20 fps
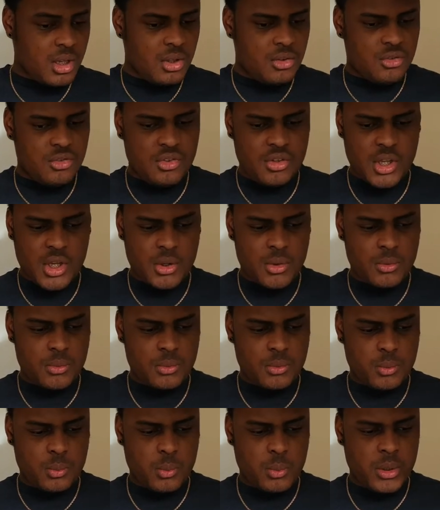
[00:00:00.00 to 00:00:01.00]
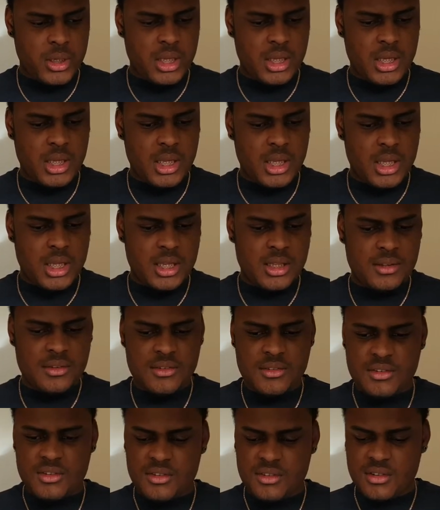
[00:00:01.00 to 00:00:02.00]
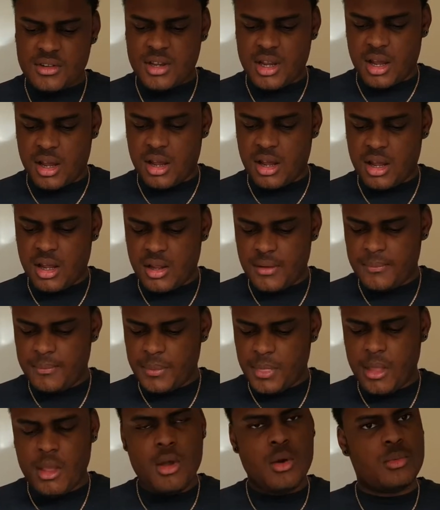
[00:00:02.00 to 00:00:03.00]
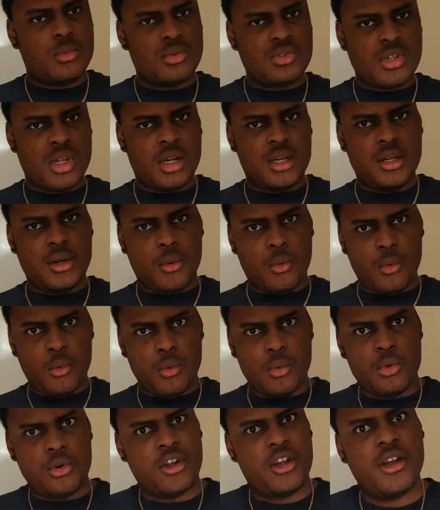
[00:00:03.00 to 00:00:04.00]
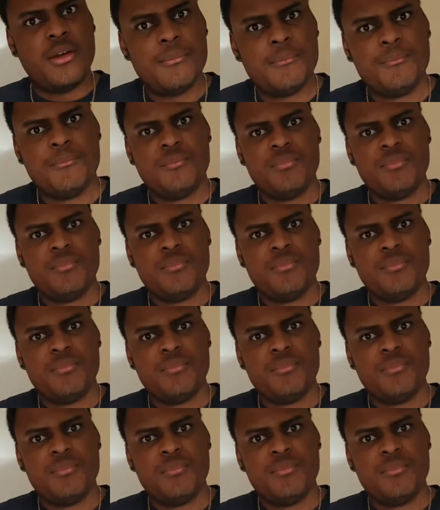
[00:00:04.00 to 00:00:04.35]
So we can start. We'll start in order.